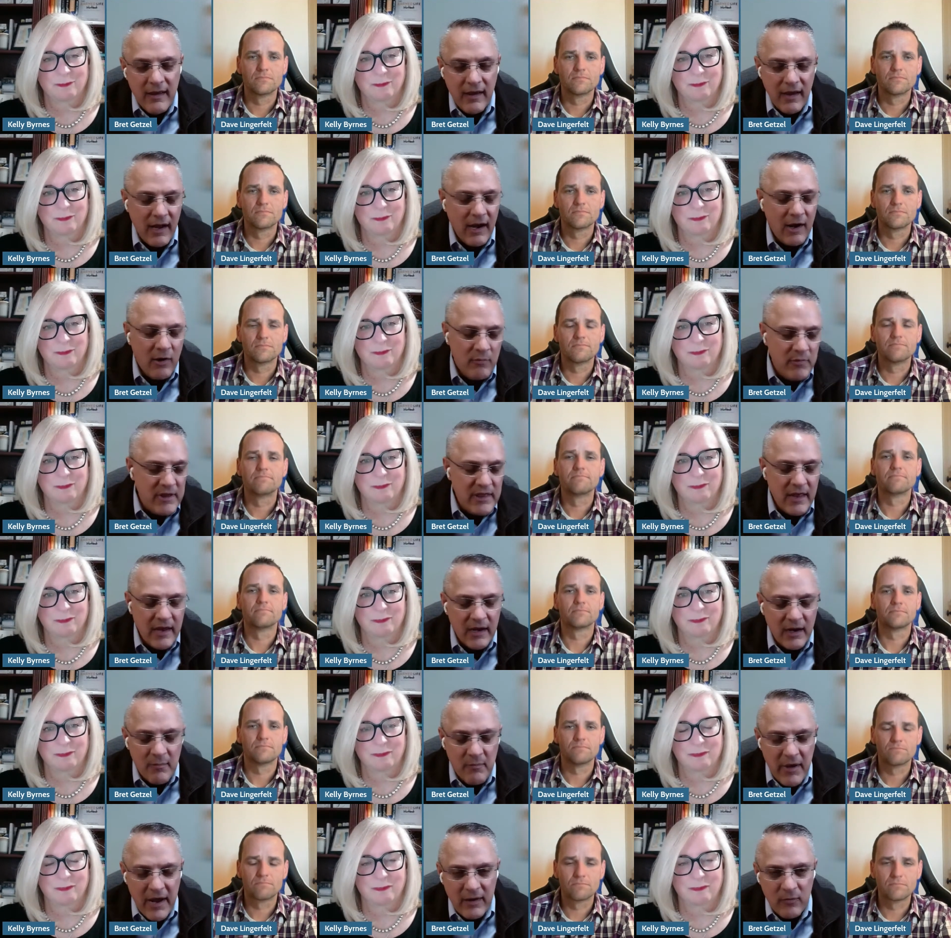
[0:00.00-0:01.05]
Speaker 1: And I don't mean that in a
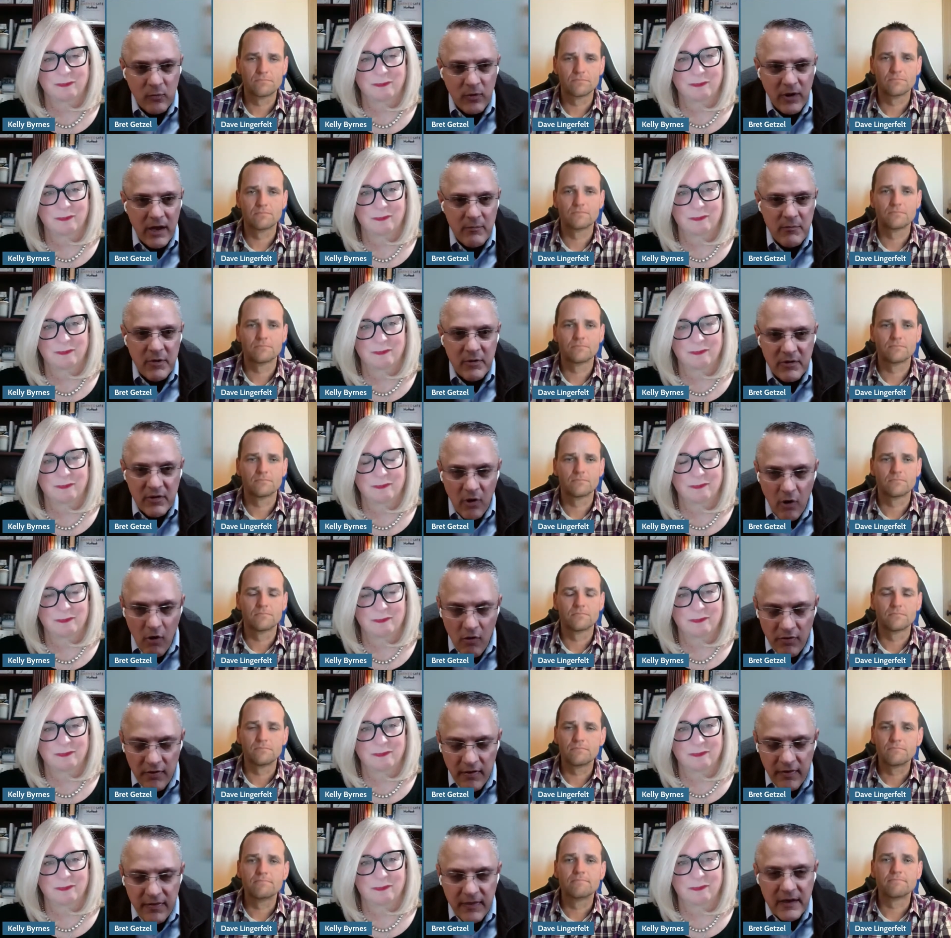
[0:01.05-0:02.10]
bad way. I mean, all
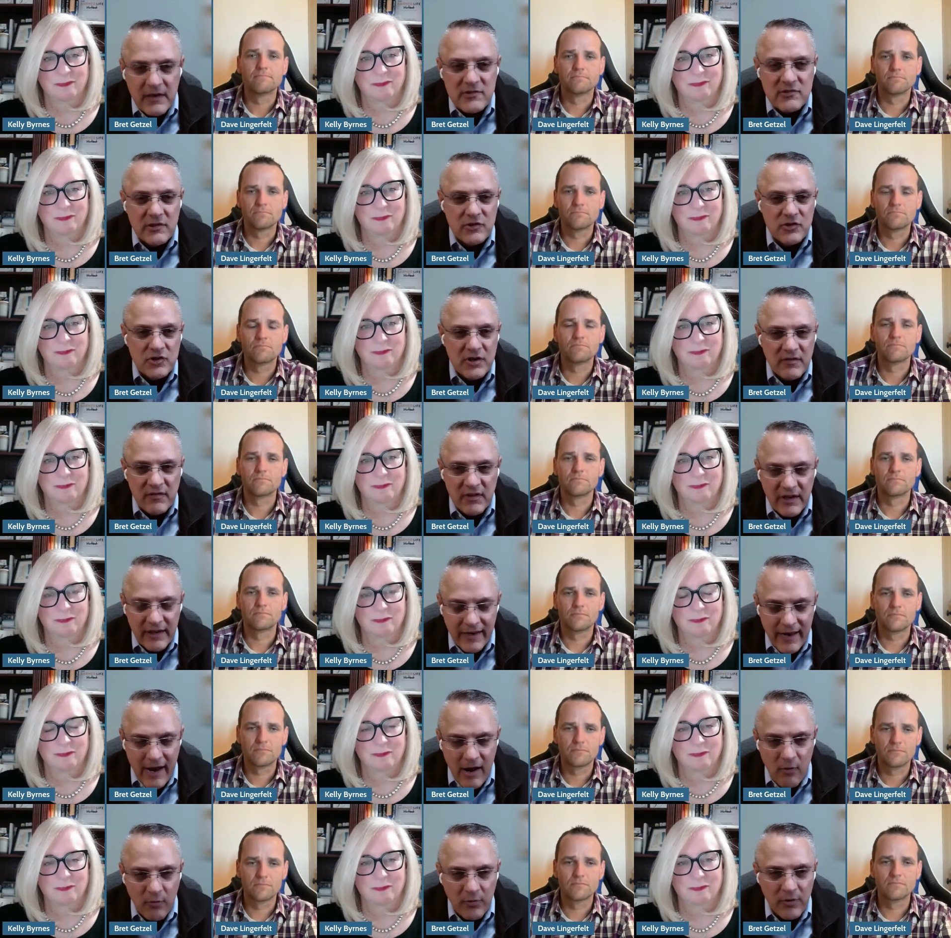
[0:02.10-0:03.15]
the things that she
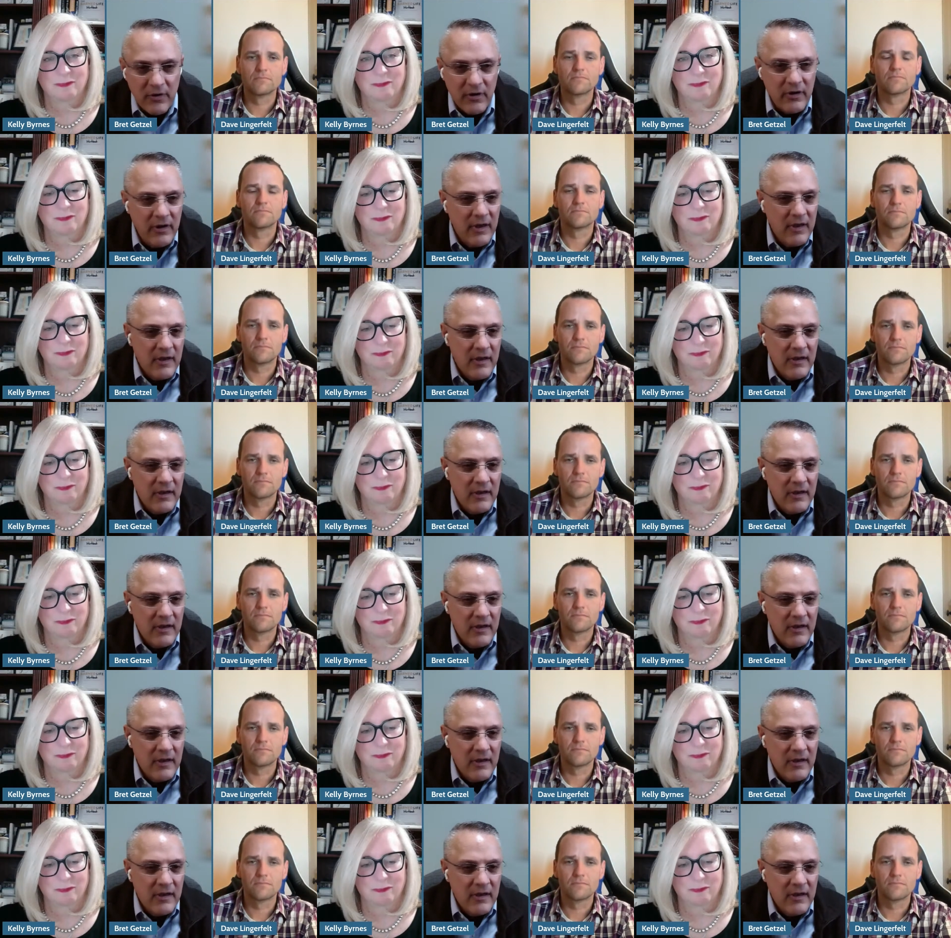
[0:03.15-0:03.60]
encountered,